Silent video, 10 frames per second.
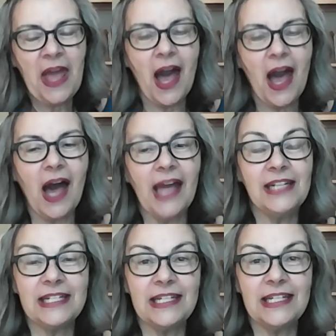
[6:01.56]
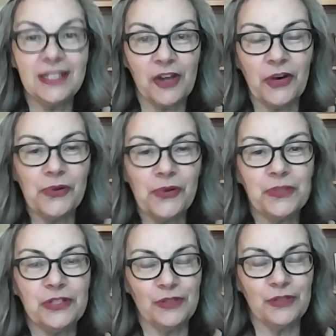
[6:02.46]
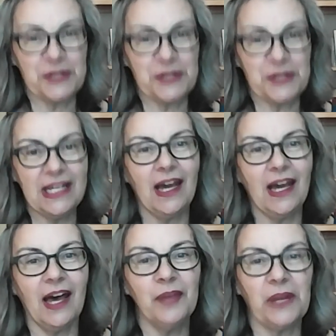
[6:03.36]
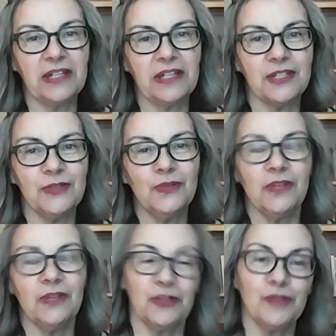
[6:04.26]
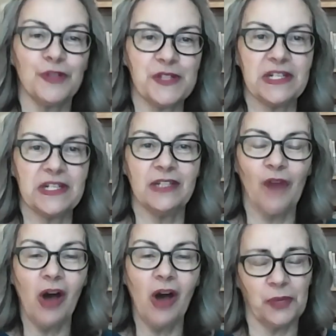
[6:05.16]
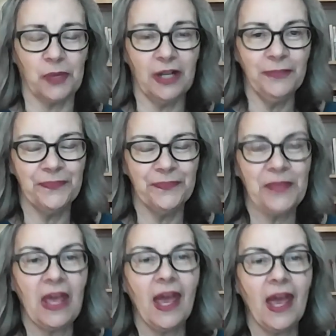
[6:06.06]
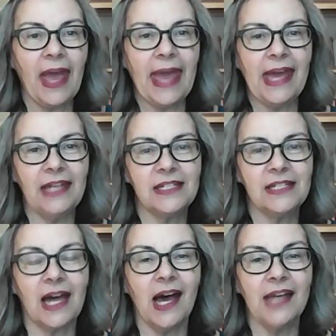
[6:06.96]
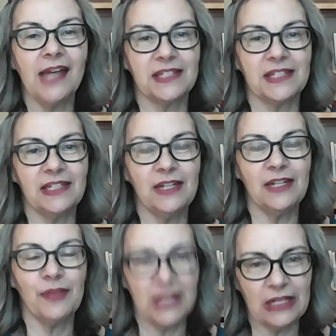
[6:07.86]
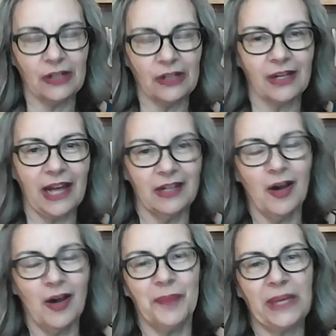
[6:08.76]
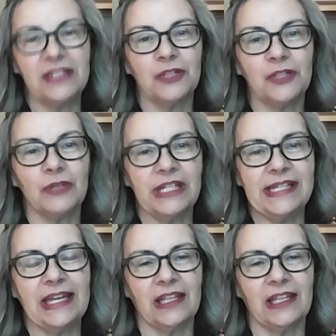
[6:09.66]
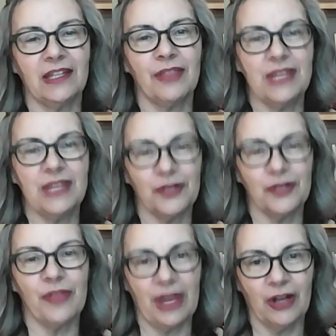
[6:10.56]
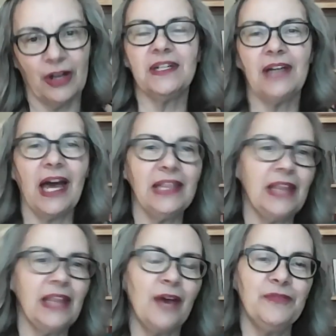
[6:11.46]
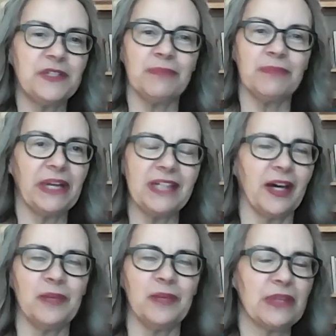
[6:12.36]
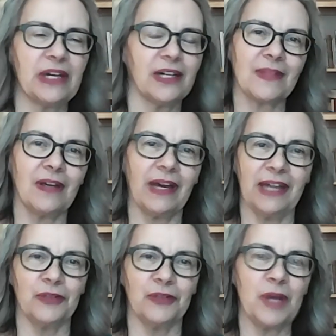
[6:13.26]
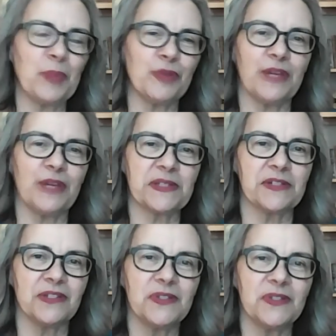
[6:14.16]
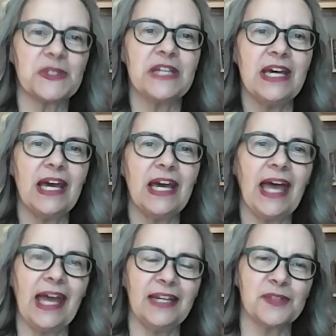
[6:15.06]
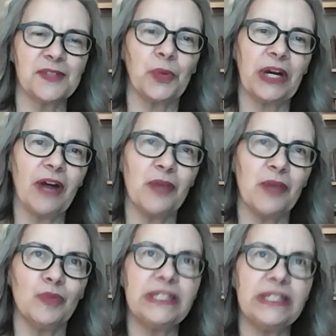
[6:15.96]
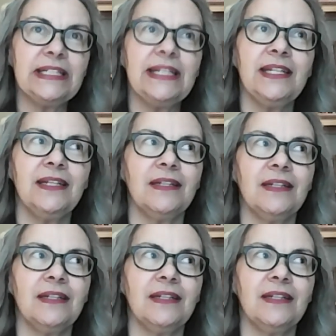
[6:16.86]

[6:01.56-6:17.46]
I did go to university. I went to the University of Ottawa, and I studied theater and got my degree in theater there. I loved my time there. I had great professors, and it's where I really